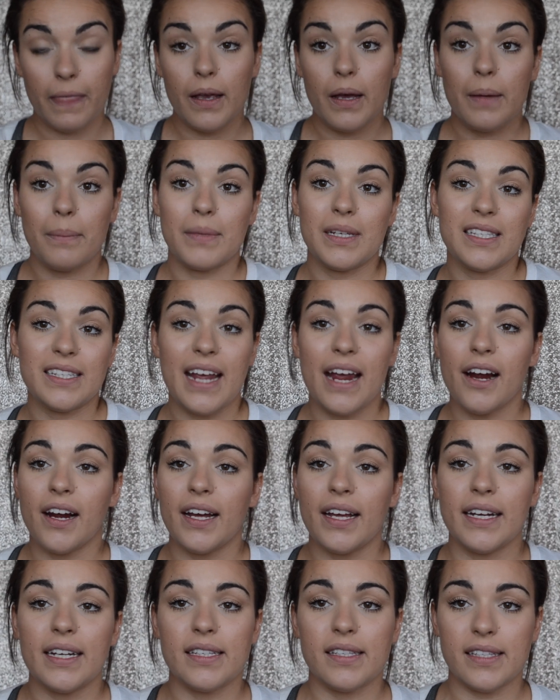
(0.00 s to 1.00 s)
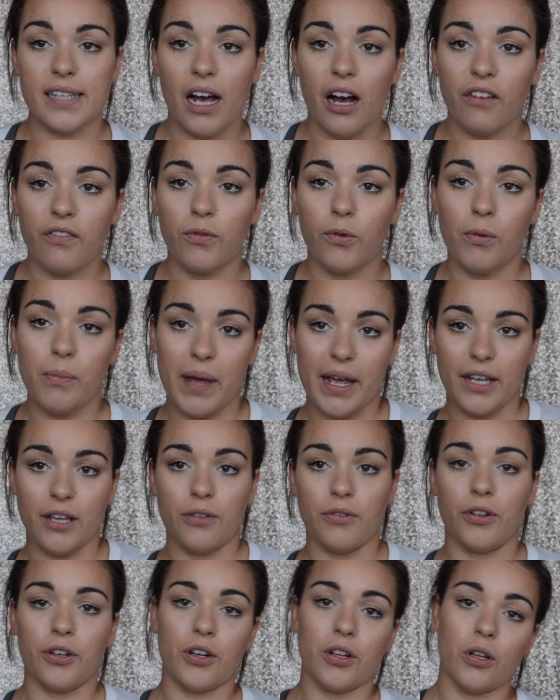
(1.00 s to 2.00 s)
Mascara in itself will make you
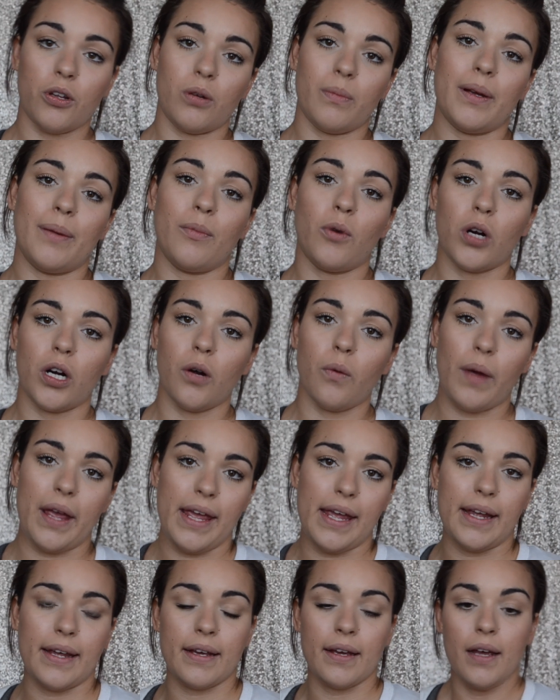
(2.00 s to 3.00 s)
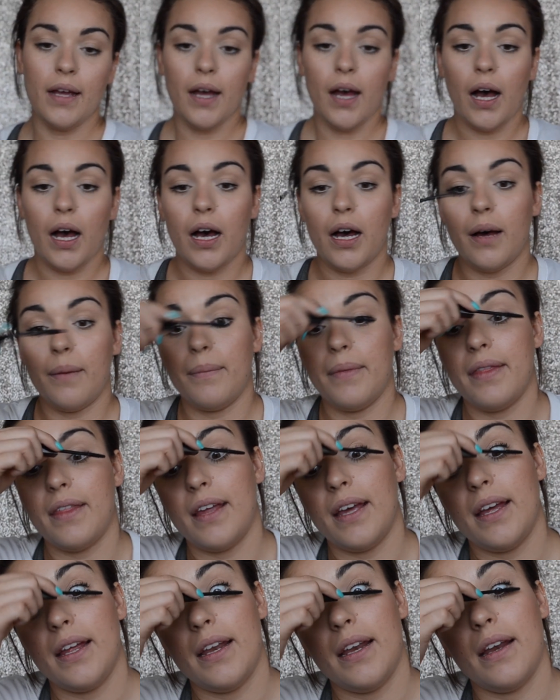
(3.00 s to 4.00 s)
look a little bit more awake
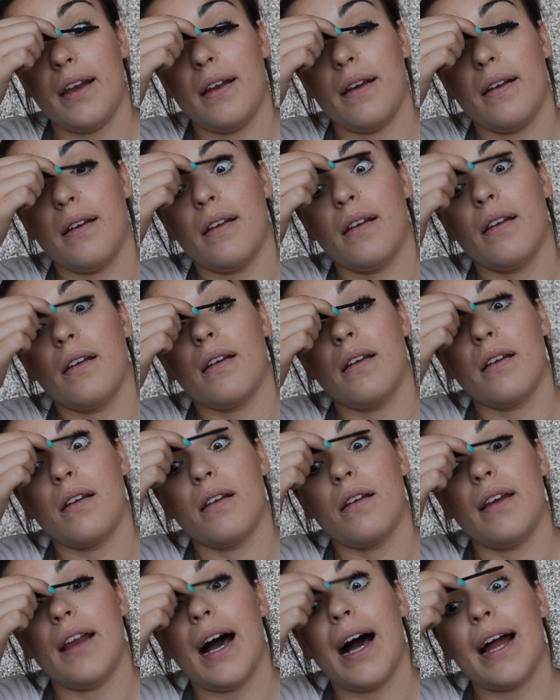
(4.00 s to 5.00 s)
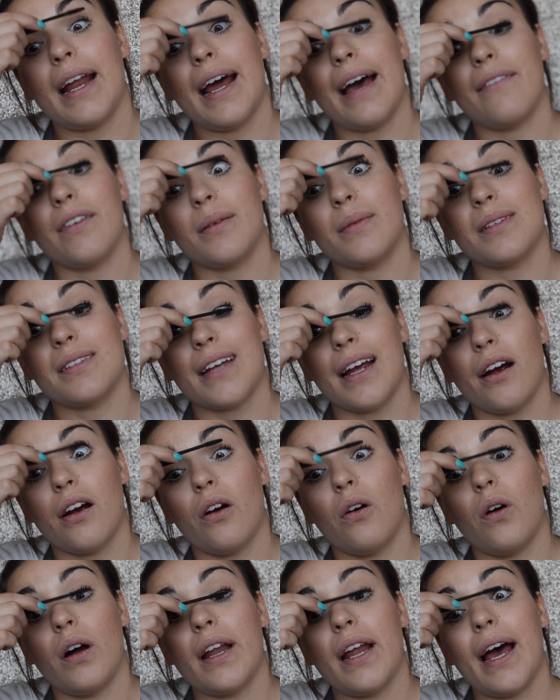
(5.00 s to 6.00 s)
than not having mascara
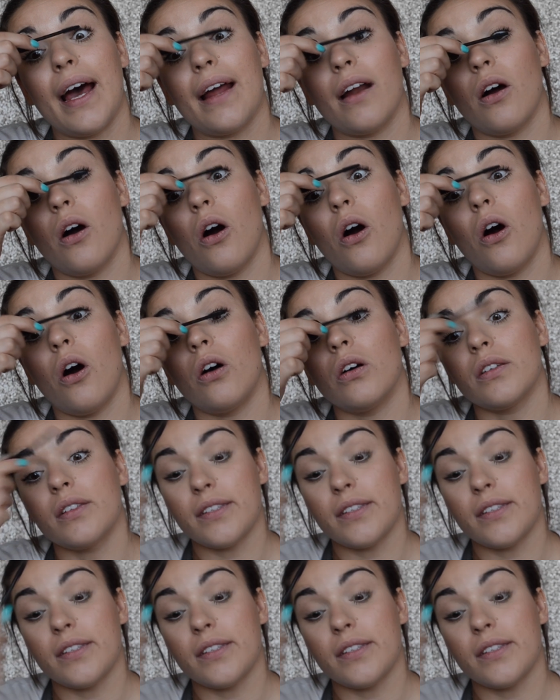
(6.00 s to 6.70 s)
on at all.